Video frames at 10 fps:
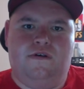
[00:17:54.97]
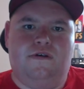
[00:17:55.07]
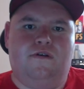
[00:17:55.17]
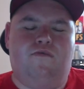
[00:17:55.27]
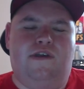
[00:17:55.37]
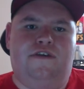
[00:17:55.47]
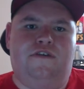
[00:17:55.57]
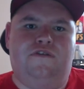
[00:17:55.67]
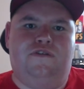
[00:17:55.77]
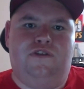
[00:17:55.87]
We
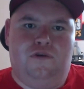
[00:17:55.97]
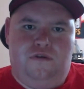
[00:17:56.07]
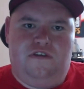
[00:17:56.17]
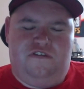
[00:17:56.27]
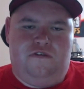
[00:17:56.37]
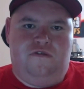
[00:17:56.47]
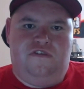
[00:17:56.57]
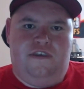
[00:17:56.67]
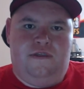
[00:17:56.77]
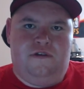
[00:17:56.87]
could do this, New
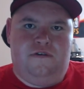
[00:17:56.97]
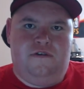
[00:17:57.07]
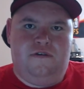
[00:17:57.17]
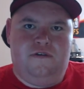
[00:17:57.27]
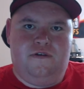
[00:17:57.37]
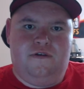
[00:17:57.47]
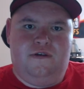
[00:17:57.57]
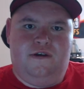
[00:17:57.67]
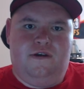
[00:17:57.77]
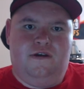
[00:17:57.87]
Zealand.
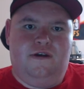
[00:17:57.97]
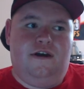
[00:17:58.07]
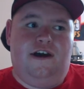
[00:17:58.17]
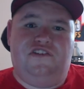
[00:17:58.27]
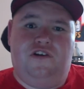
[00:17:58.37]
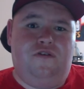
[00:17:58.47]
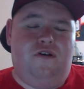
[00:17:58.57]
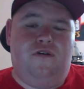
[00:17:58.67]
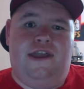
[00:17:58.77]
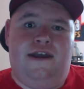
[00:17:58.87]
I don't
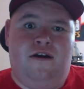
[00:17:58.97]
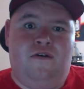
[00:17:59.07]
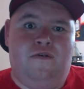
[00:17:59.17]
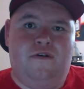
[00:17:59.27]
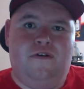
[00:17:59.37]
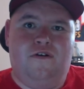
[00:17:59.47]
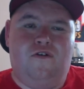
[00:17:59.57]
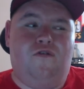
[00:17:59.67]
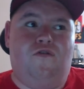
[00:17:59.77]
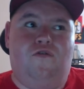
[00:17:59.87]
know how.
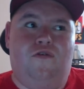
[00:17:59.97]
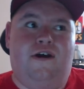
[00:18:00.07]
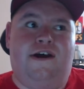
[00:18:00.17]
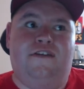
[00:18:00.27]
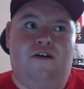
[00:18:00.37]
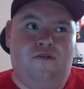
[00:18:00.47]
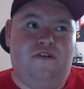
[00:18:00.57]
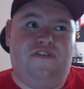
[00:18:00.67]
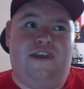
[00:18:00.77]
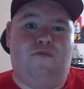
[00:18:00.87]
All I know
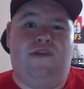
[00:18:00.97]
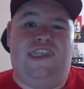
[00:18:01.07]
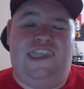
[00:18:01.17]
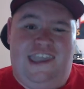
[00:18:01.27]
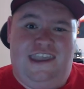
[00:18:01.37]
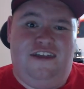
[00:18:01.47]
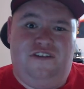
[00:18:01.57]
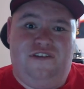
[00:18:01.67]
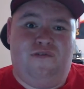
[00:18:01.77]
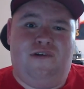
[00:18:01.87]
is that we
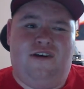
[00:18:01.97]
can do it.